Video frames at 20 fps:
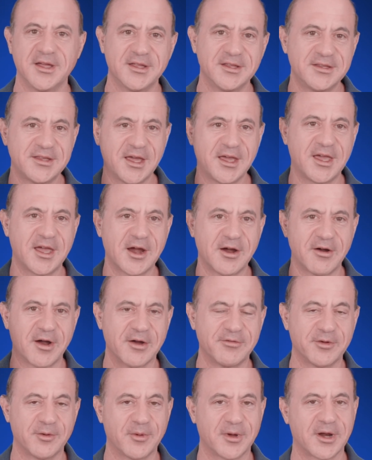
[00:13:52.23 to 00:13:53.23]
Take care,
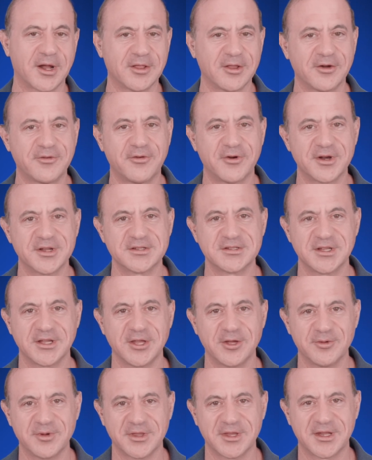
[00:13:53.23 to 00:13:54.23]
everyone. I look forward to seeing
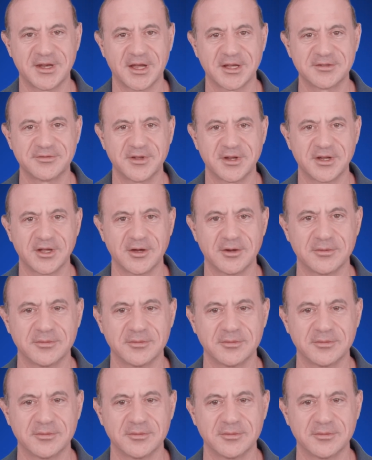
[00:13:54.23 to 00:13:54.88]
you in the next video.